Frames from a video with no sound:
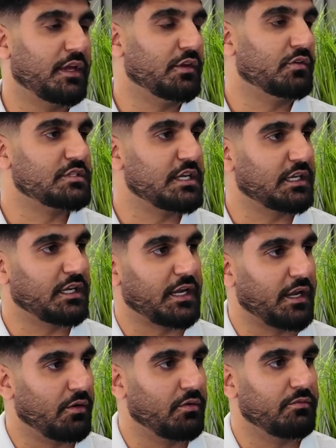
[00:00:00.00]
that you're
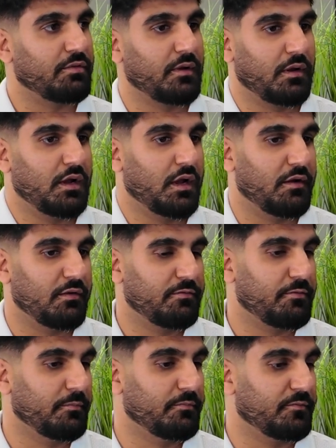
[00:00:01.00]
taking out
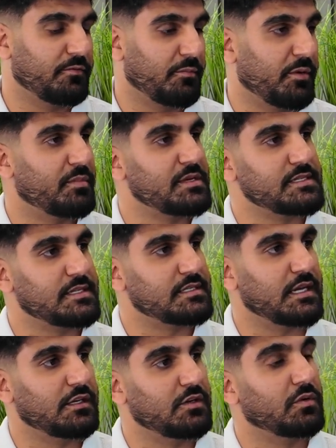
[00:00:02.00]
from your
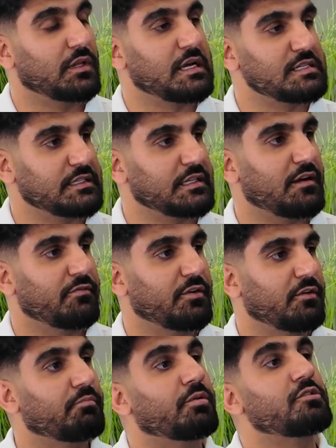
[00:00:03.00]
business and utilizing that for
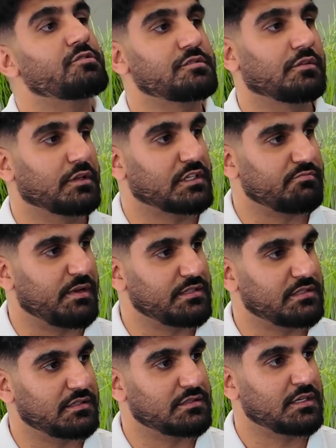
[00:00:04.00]
your personal
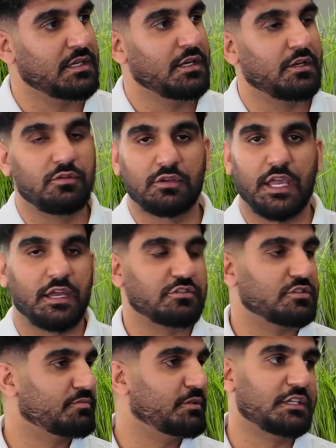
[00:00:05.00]
expenses. You can't
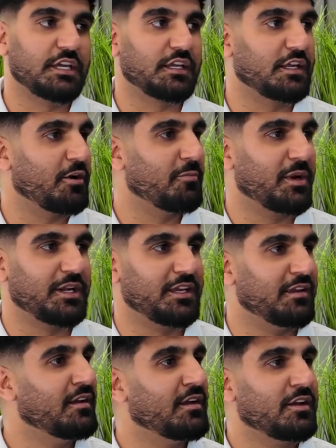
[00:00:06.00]
just be taking out
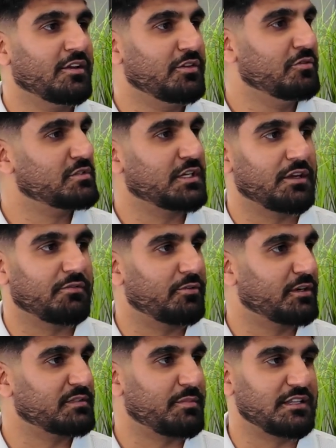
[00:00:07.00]
money, using it
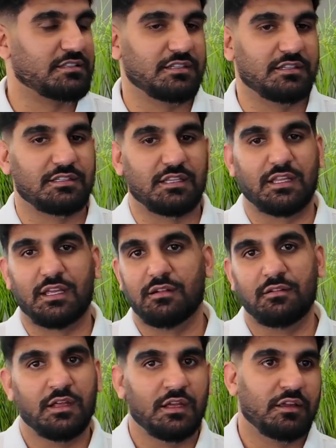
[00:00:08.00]
for expenses, and
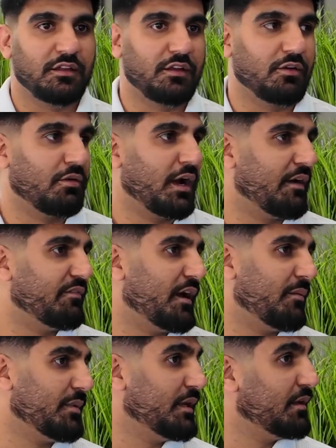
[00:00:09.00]
then have
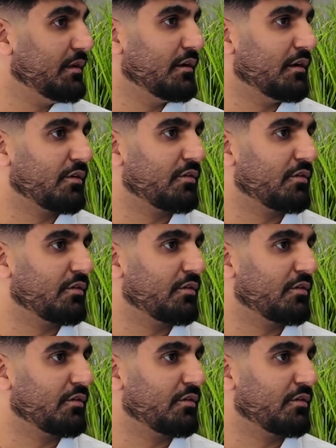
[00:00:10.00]
that be a